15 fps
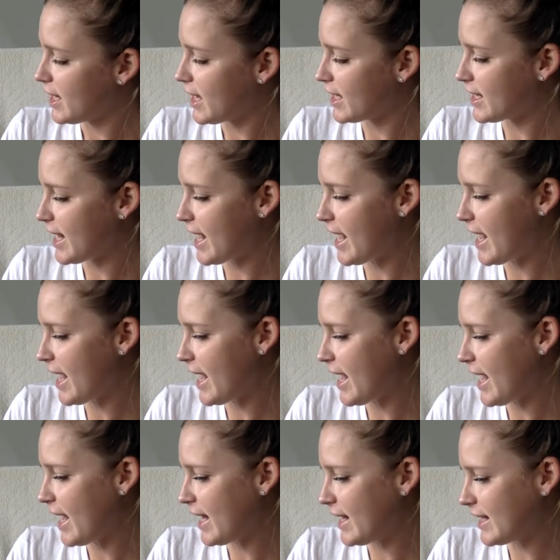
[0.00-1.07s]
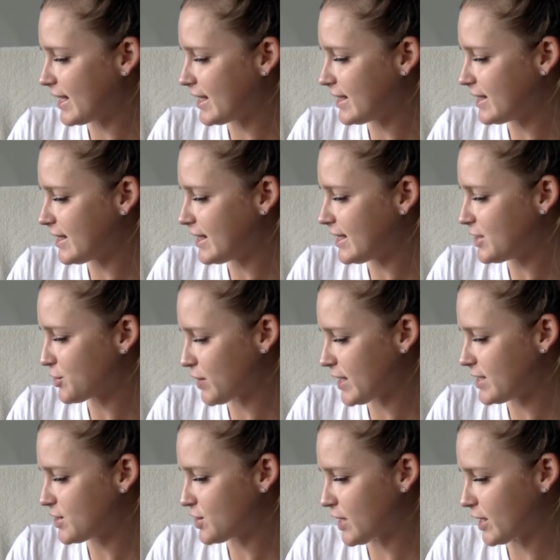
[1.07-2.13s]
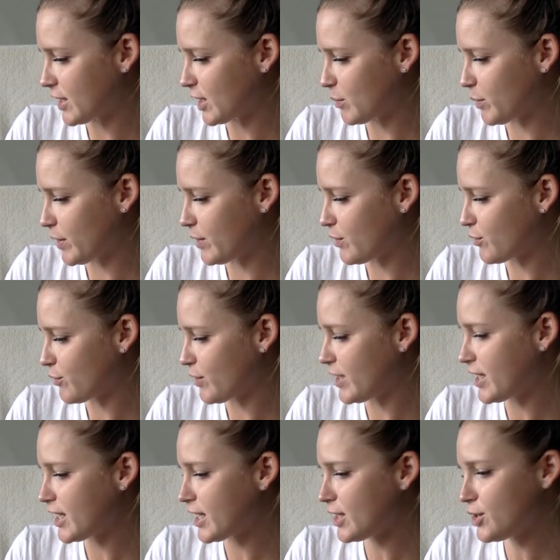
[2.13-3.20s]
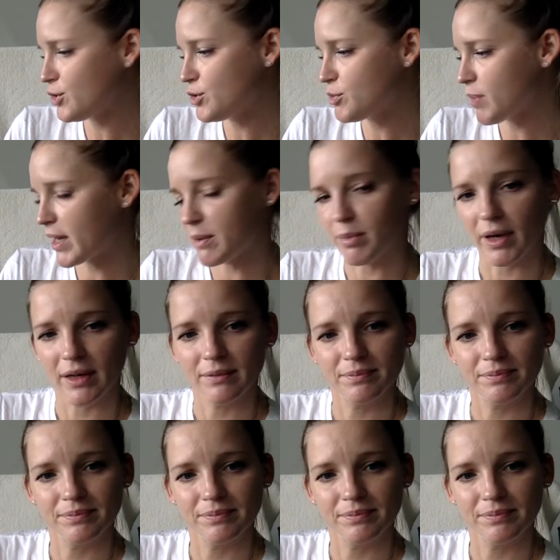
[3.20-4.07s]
an elegantly dressed gentleman reading a newspaper.